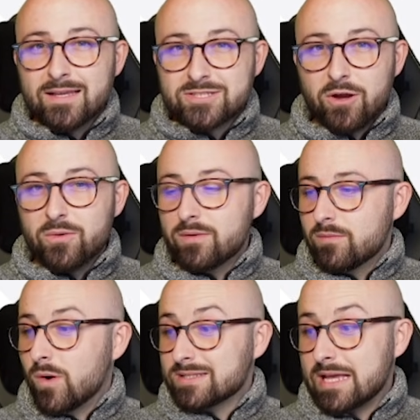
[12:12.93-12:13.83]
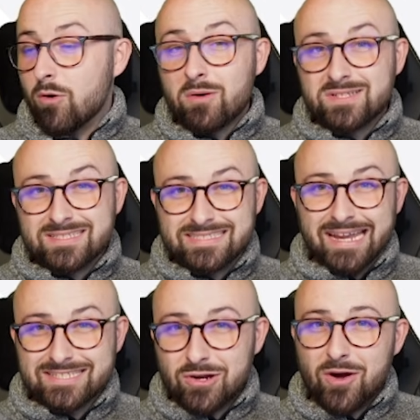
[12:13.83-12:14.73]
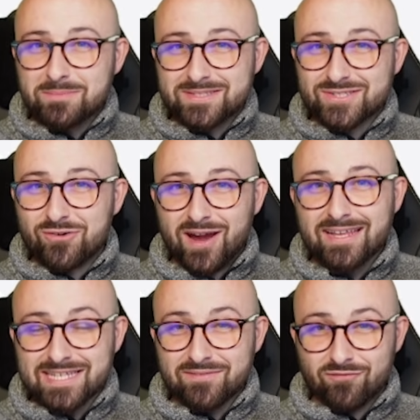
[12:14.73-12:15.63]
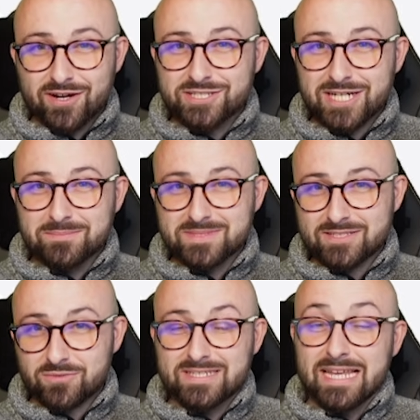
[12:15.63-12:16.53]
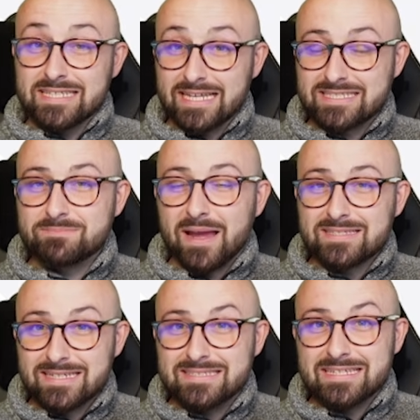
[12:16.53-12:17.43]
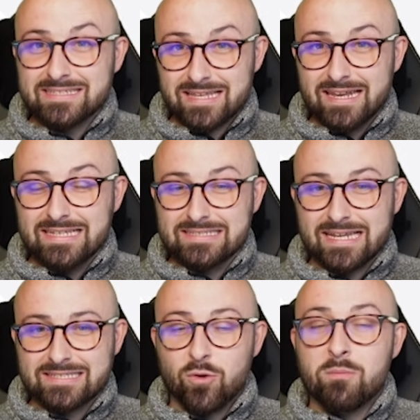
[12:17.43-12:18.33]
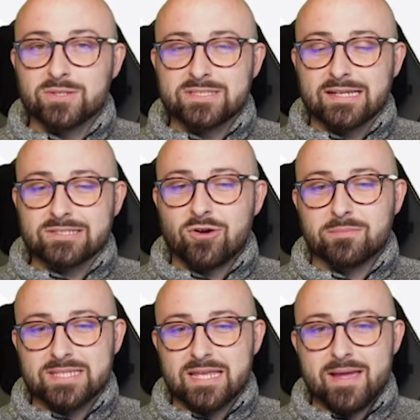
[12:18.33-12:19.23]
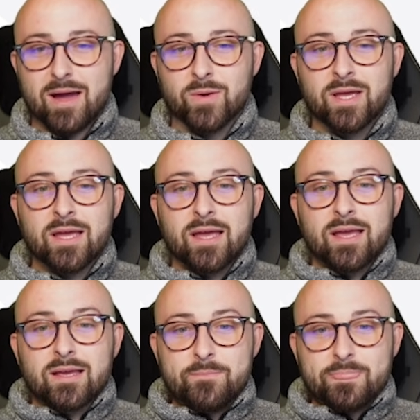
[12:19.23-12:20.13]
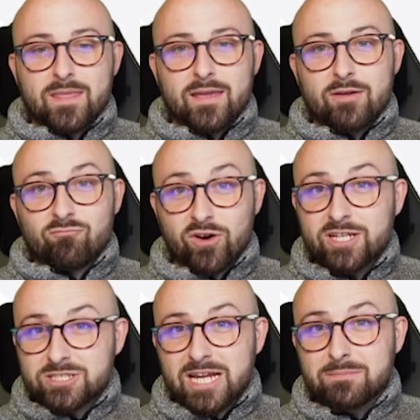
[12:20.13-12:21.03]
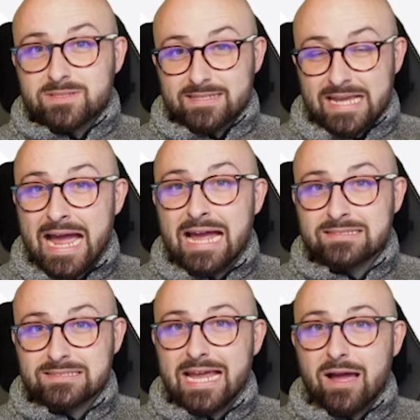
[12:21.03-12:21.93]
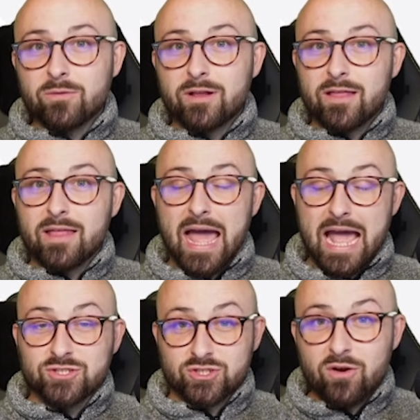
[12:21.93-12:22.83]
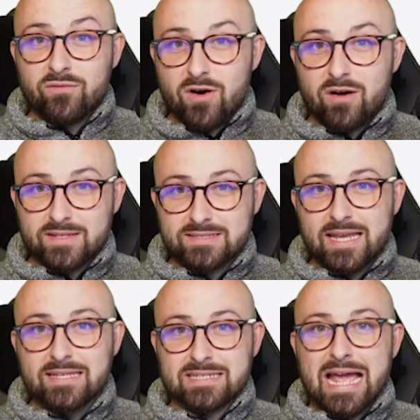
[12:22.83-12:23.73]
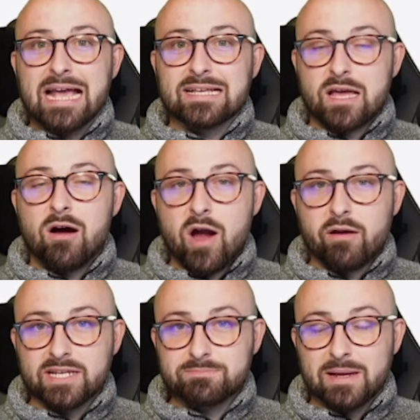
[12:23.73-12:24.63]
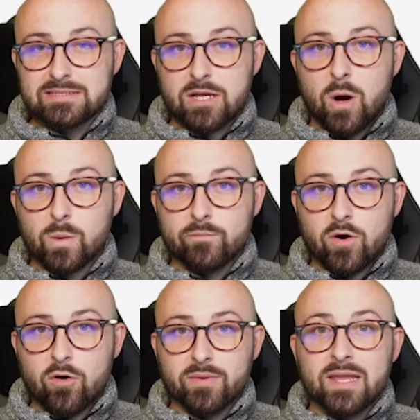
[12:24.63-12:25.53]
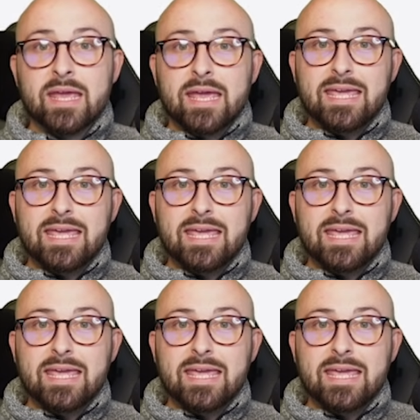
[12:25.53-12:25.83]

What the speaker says: So what is that? Almost 6 times as creative Reece James is, or his expected assist is at least almost 6 times the amount. Reece James is hands down, so far this season, has the higher expected goal involvement.